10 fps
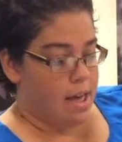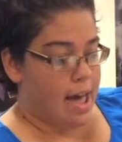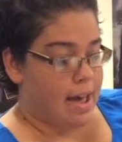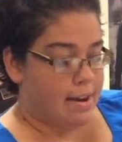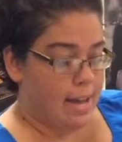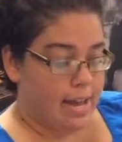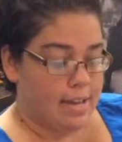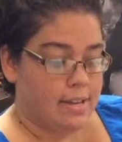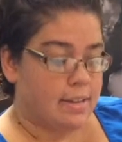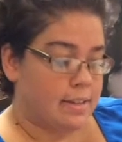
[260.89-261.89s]
at
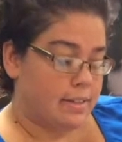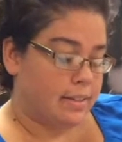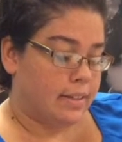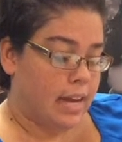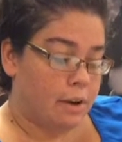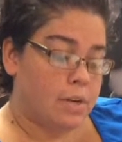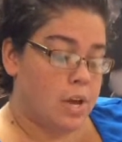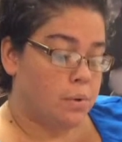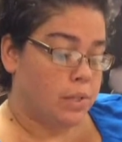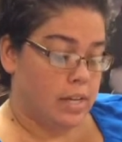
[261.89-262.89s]
a
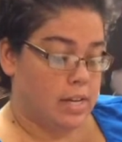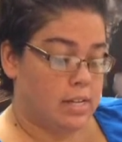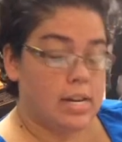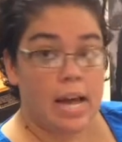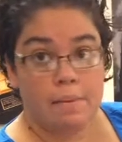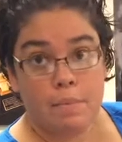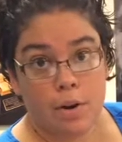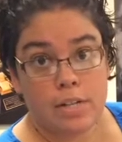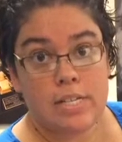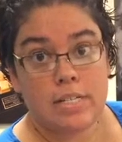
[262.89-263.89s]
karaoke night
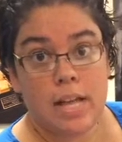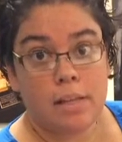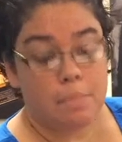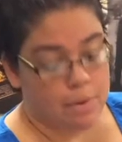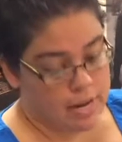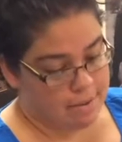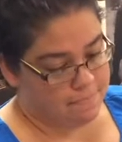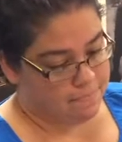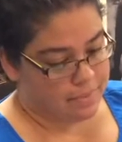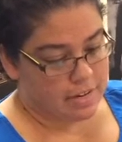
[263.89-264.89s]
bar to celebrate
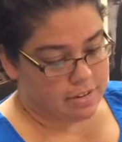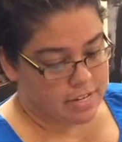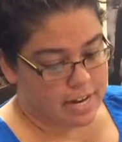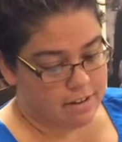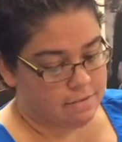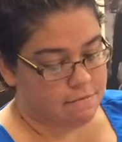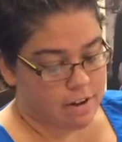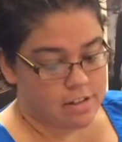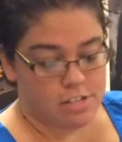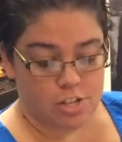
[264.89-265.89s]
their dead
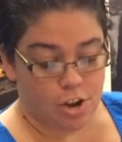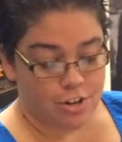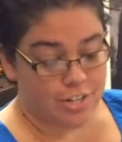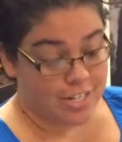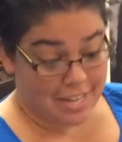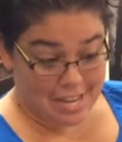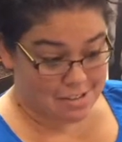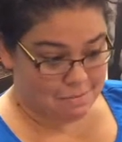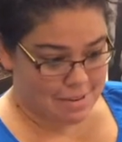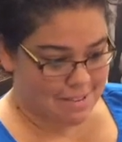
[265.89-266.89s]
friend's daughter's
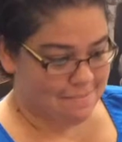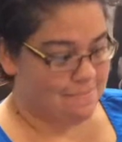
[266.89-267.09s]
engagement.